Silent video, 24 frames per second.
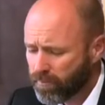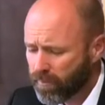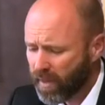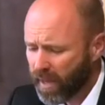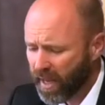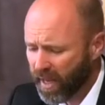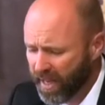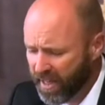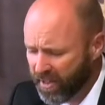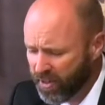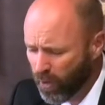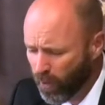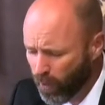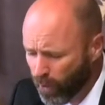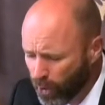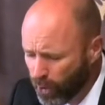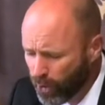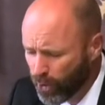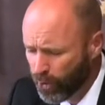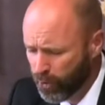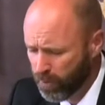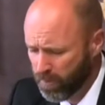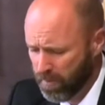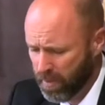in the
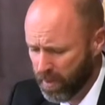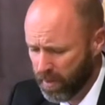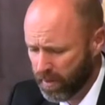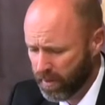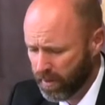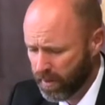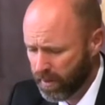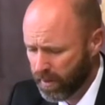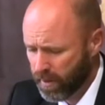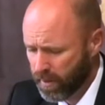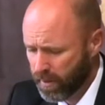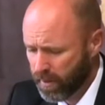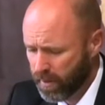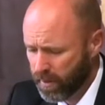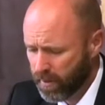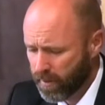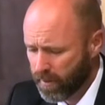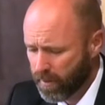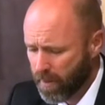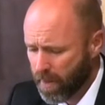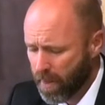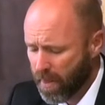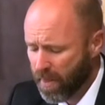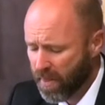womb,
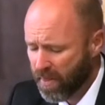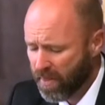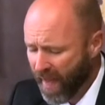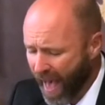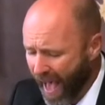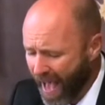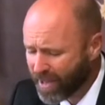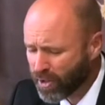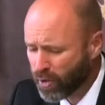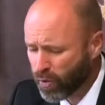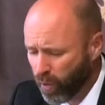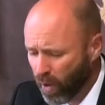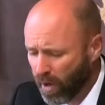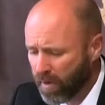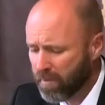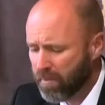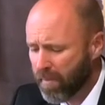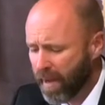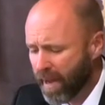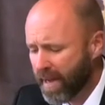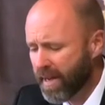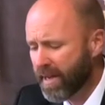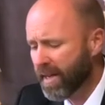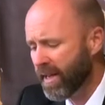that's what
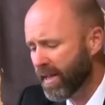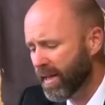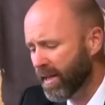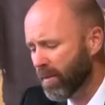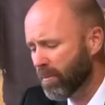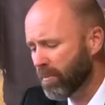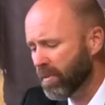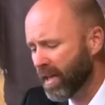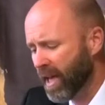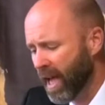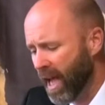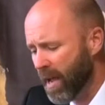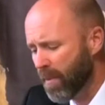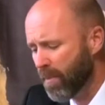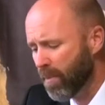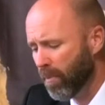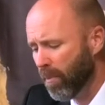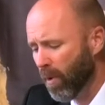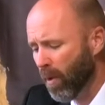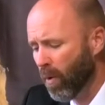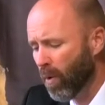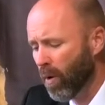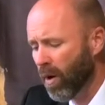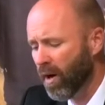made him
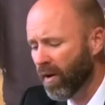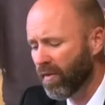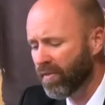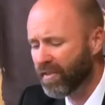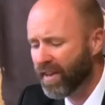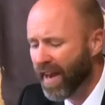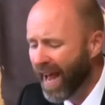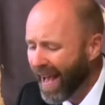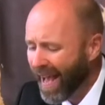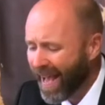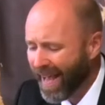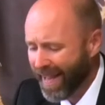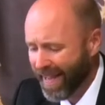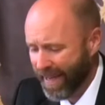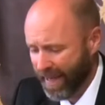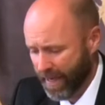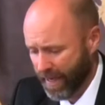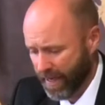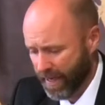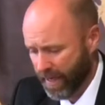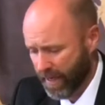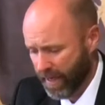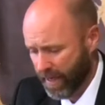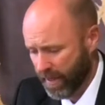capable of dying.
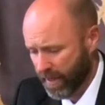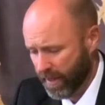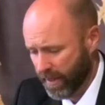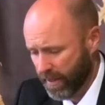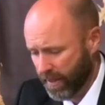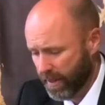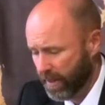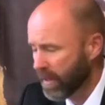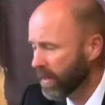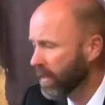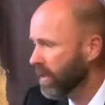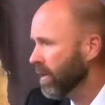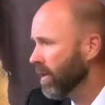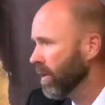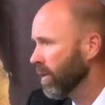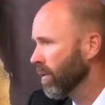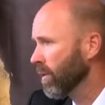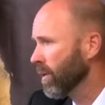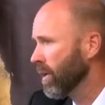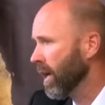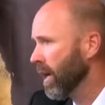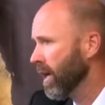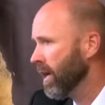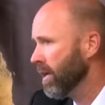
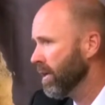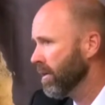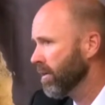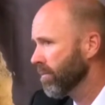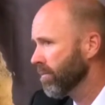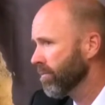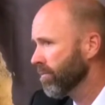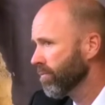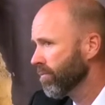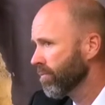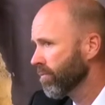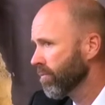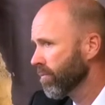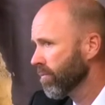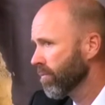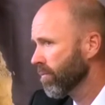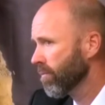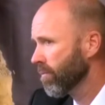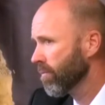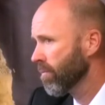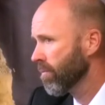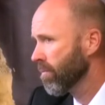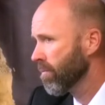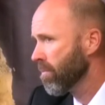Okay?
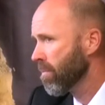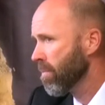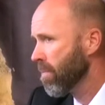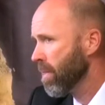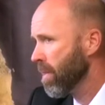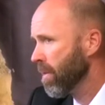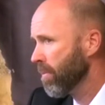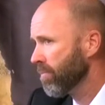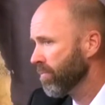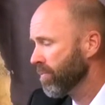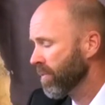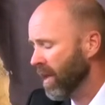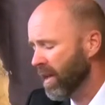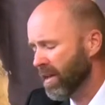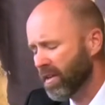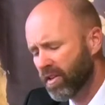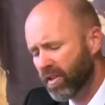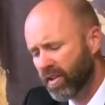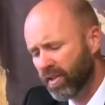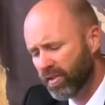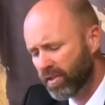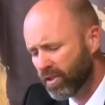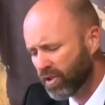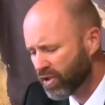Amen. And
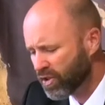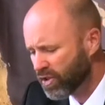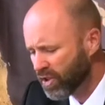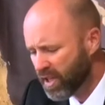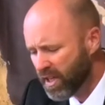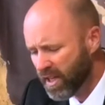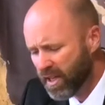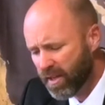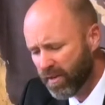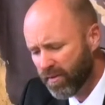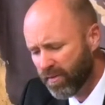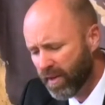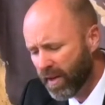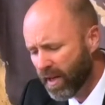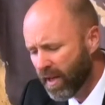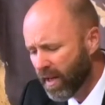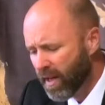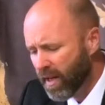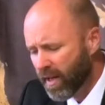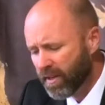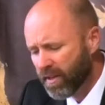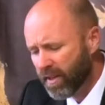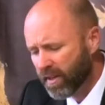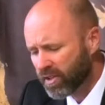conceived
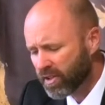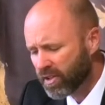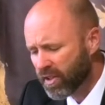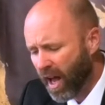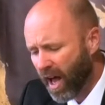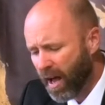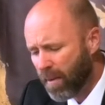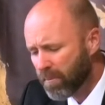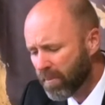does not